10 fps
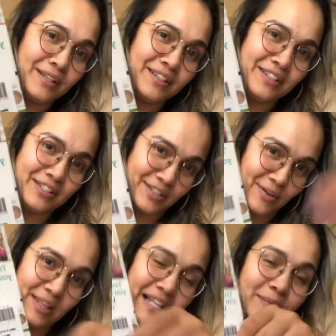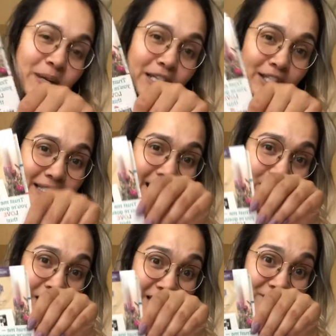So that's what it looks like when
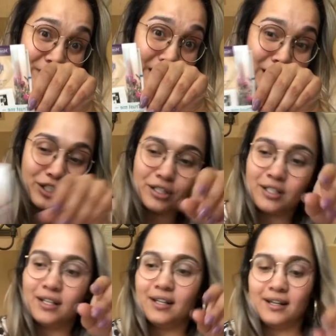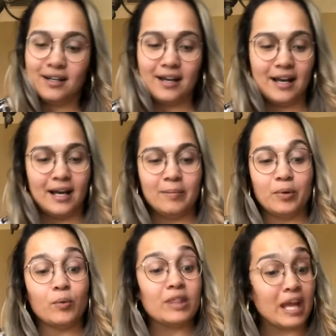it's finished. But
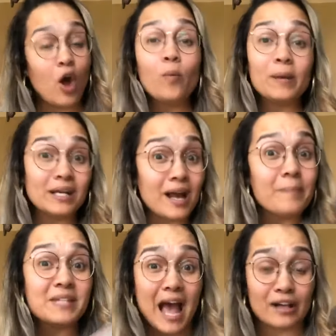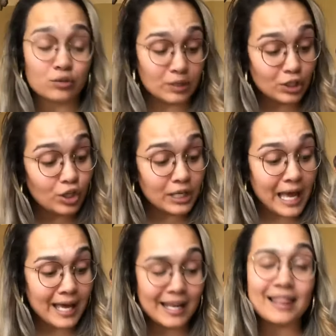when they open it up to actually look
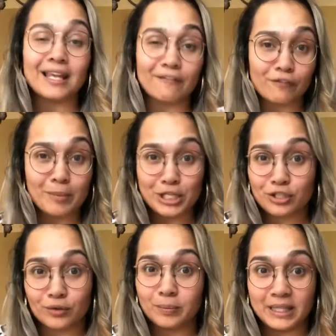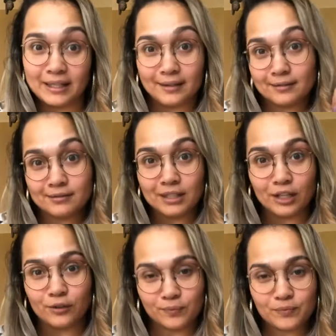at it, the information will be,
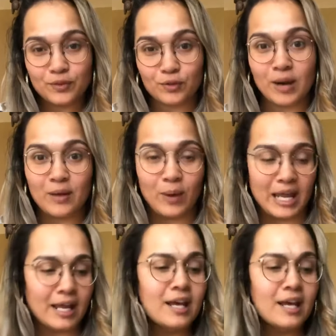the right way.